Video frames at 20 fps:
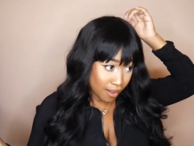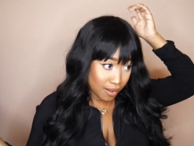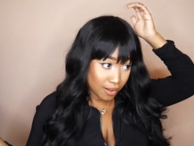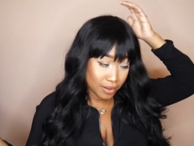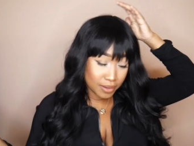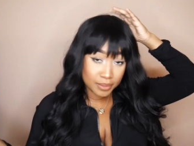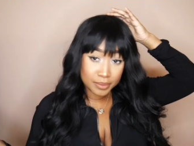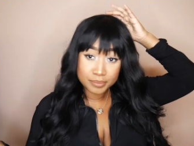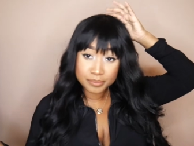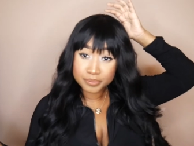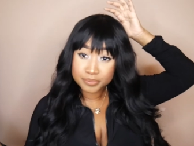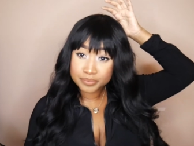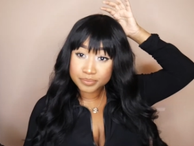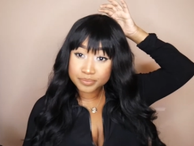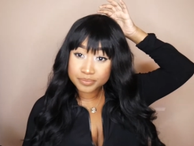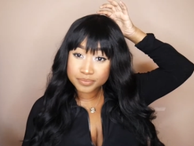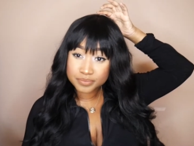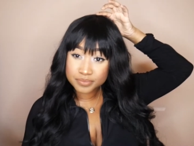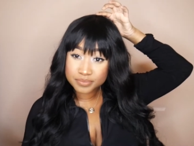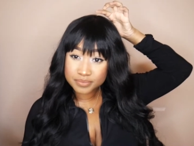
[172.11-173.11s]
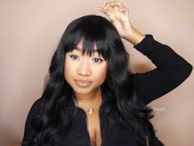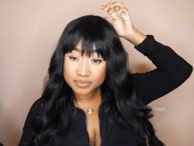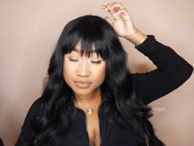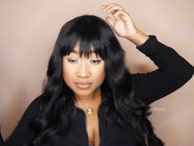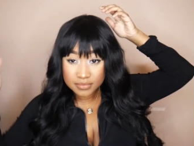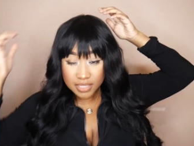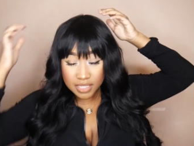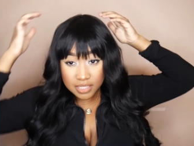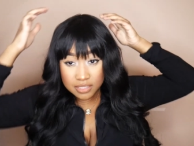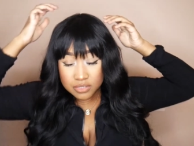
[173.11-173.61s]
um,
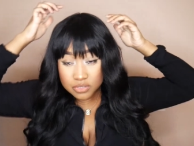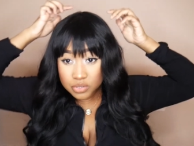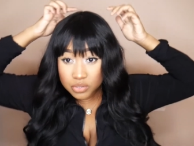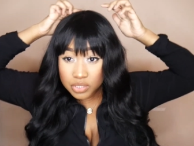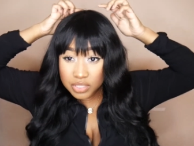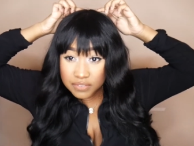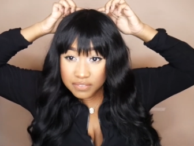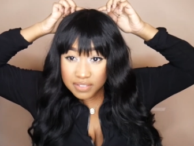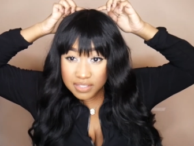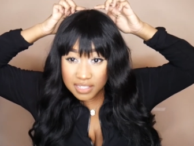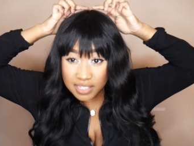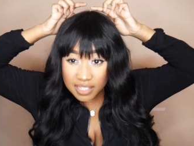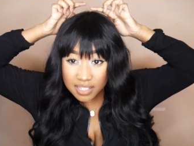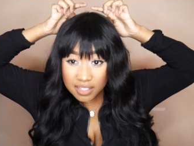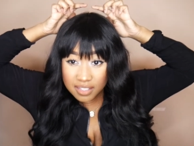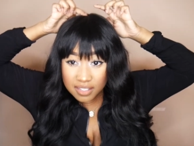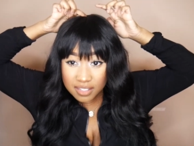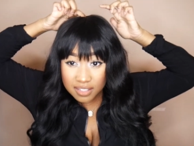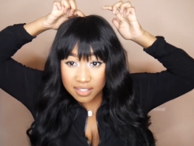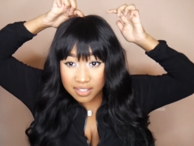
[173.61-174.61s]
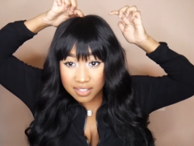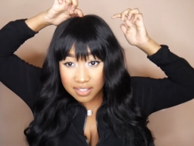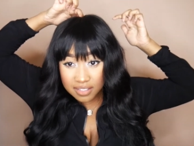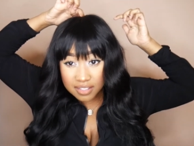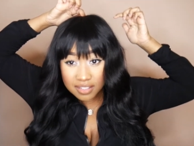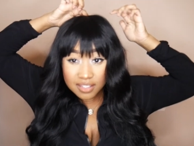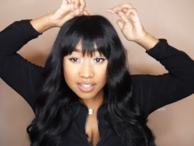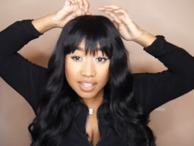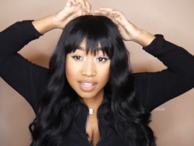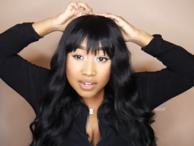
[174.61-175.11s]
like, do you even like,
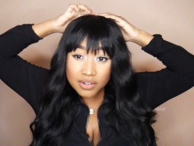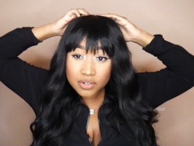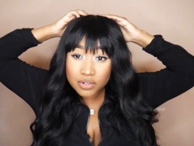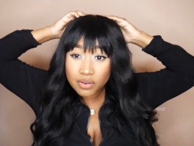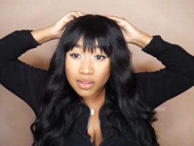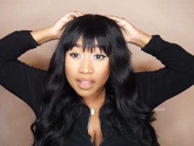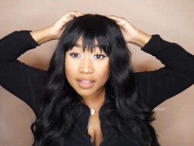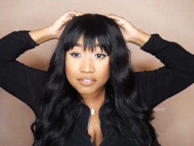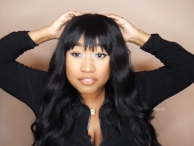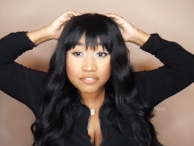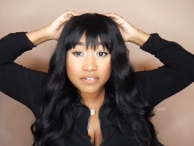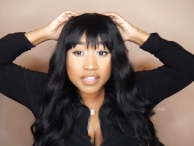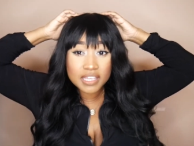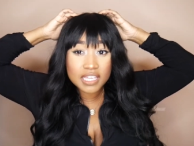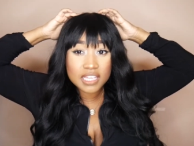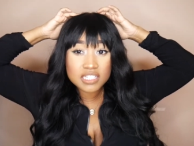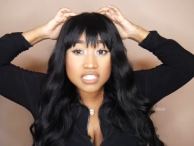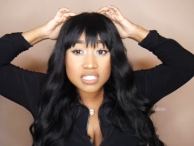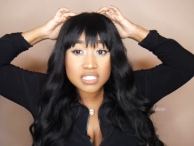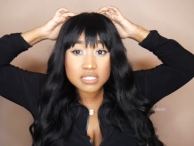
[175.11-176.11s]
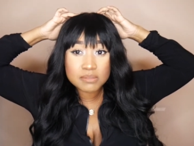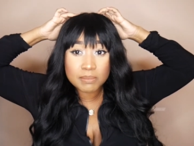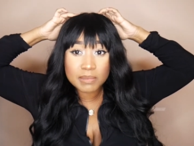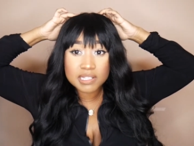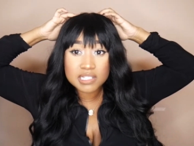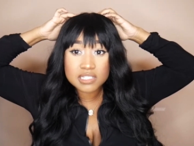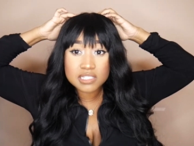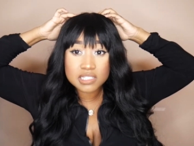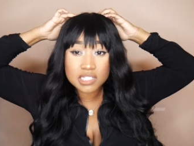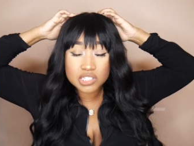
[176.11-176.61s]
I don't know. I feel like it just
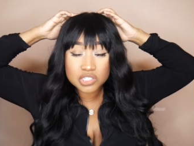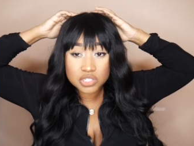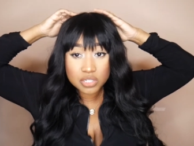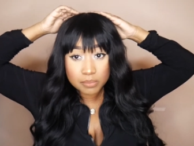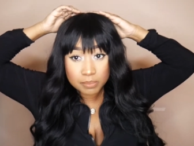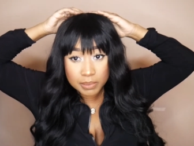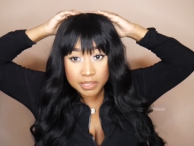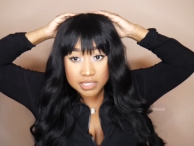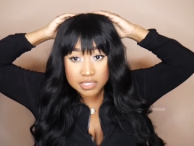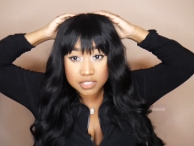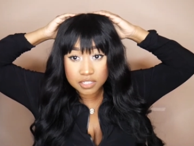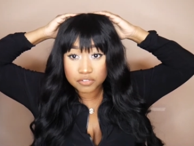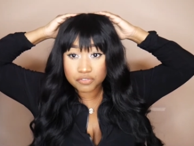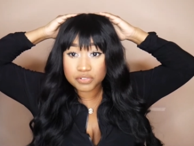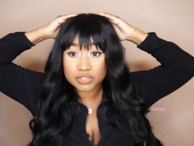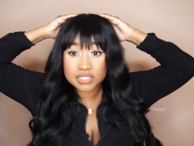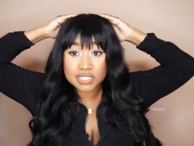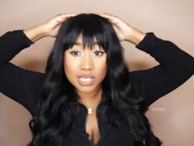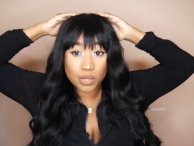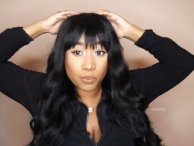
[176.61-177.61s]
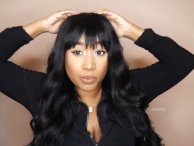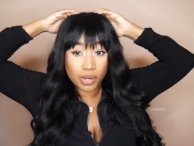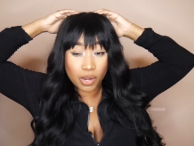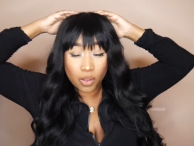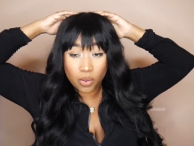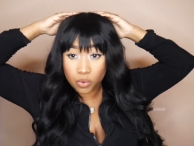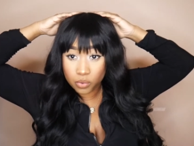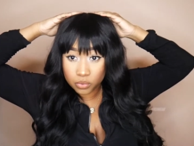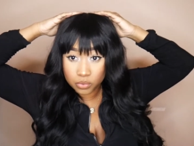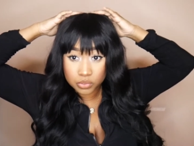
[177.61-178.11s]
makes such a big difference. Like when
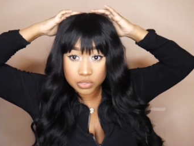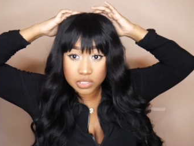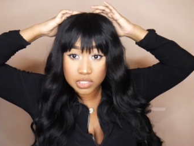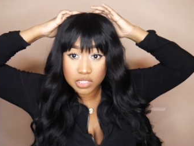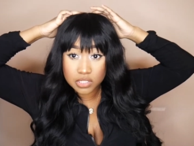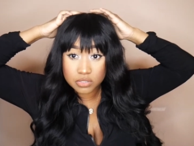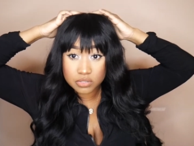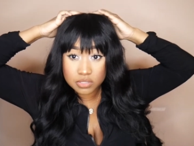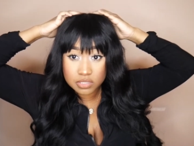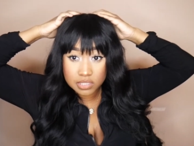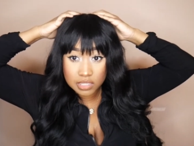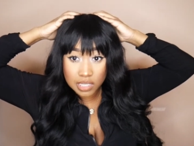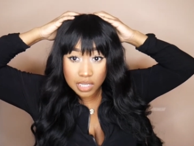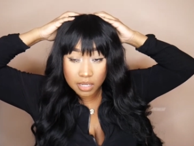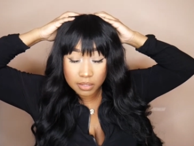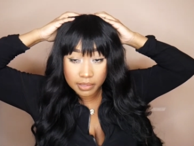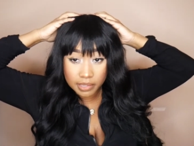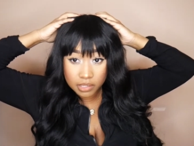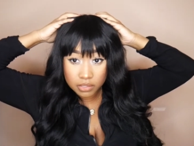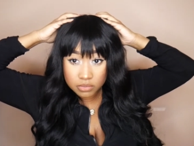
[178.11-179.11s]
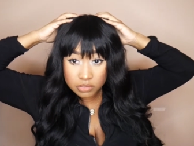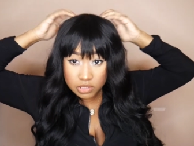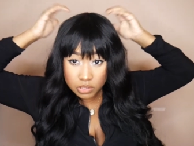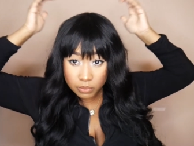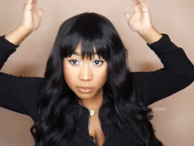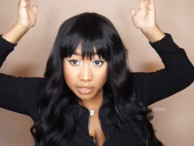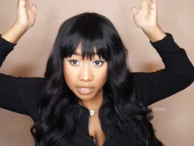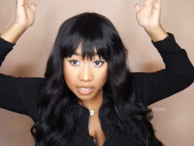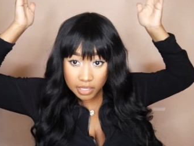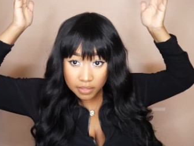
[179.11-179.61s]
I hold it, you see how it goes
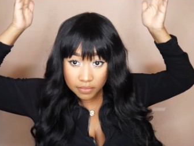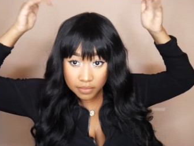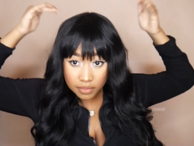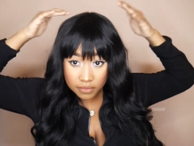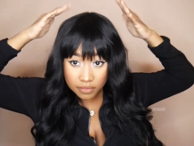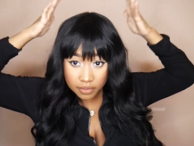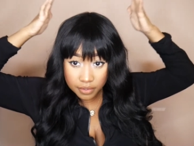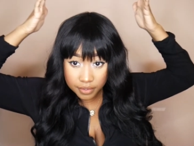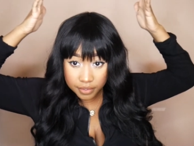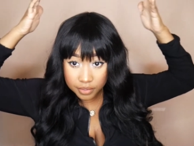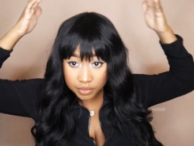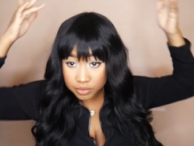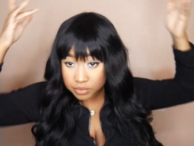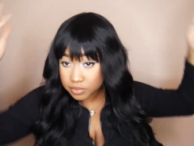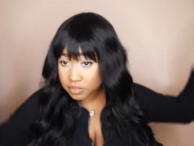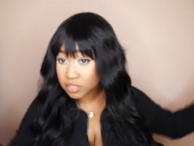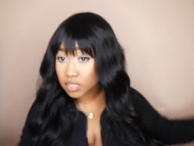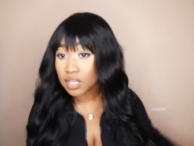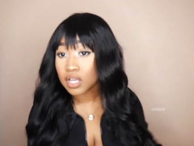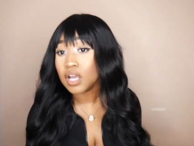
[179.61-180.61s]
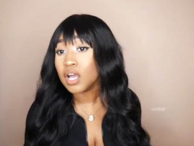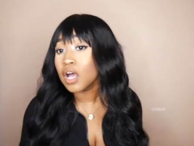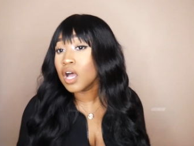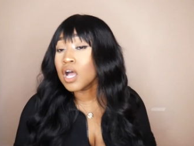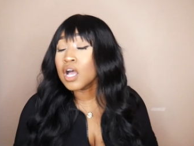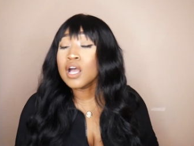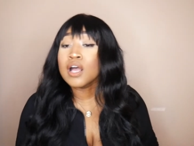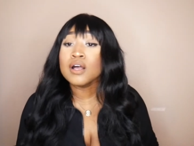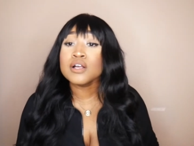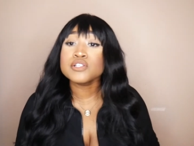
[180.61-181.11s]
away and then there it goes.
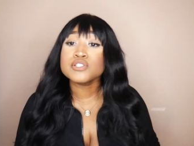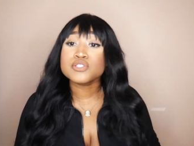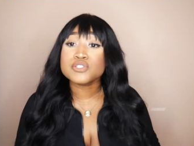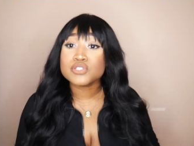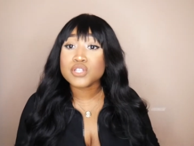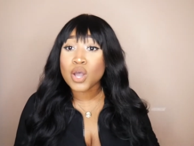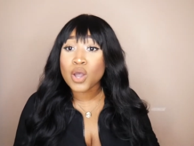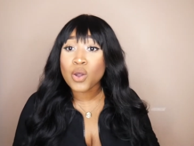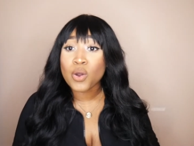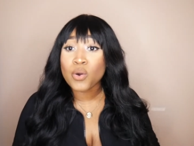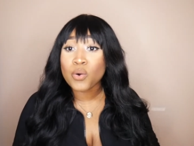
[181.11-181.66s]
So